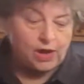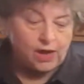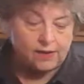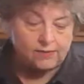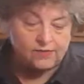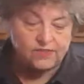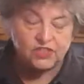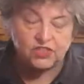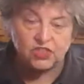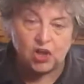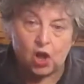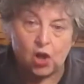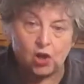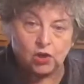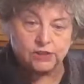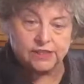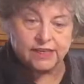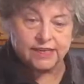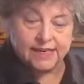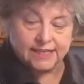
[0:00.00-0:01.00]
of
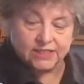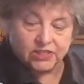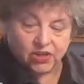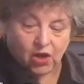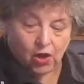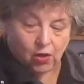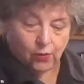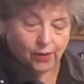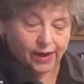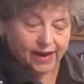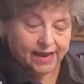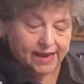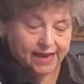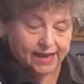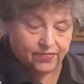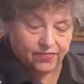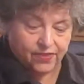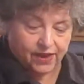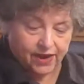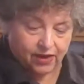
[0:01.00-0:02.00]
salt, and it's already
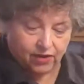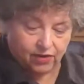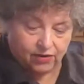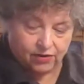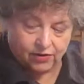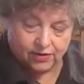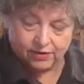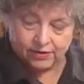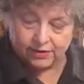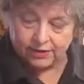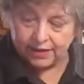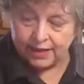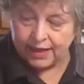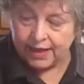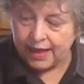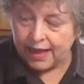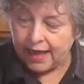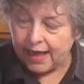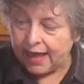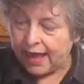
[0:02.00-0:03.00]
in there.
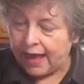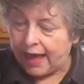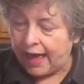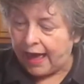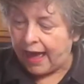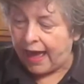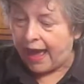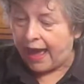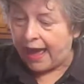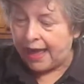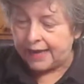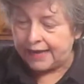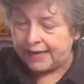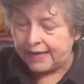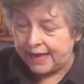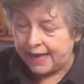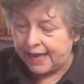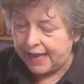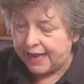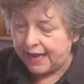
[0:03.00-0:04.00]
And
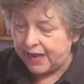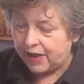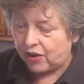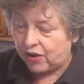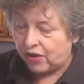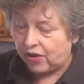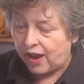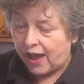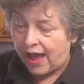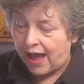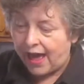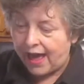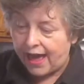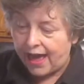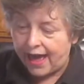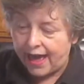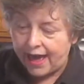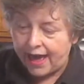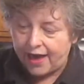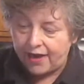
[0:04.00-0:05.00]
here I
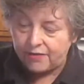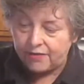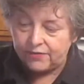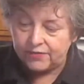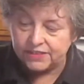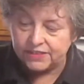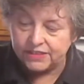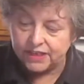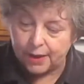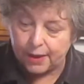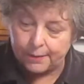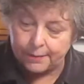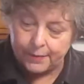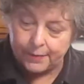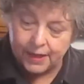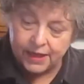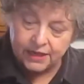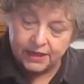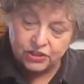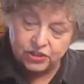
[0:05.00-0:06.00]
have
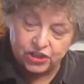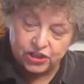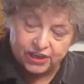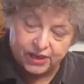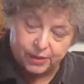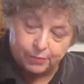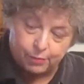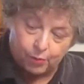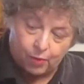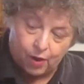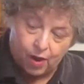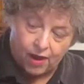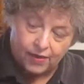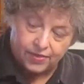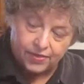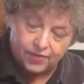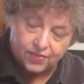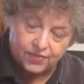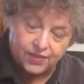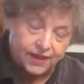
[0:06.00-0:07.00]
some chicken broth
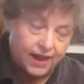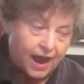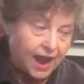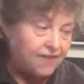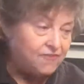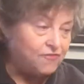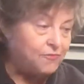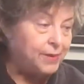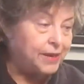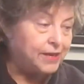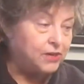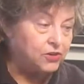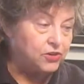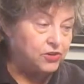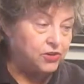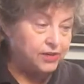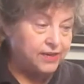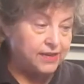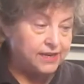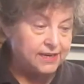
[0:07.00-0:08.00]
that I've been
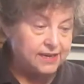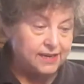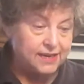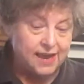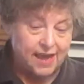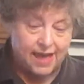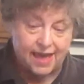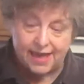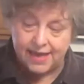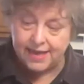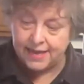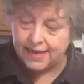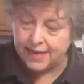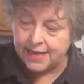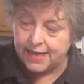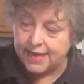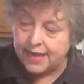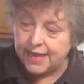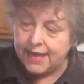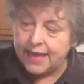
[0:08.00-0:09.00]
cooking today,
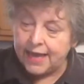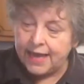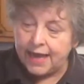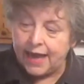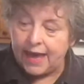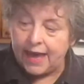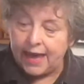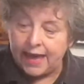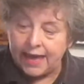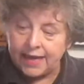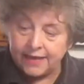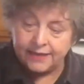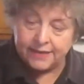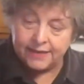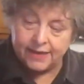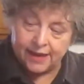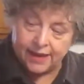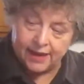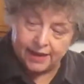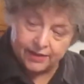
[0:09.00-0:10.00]
and
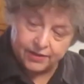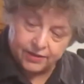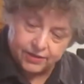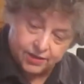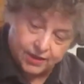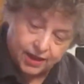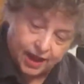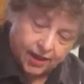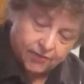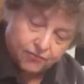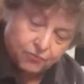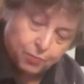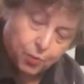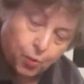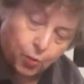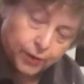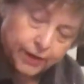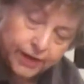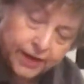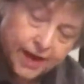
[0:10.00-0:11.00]
I've
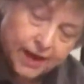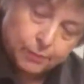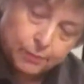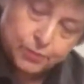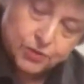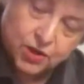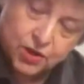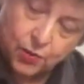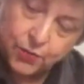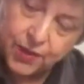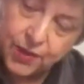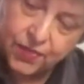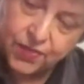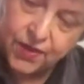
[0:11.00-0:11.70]
poured it up so that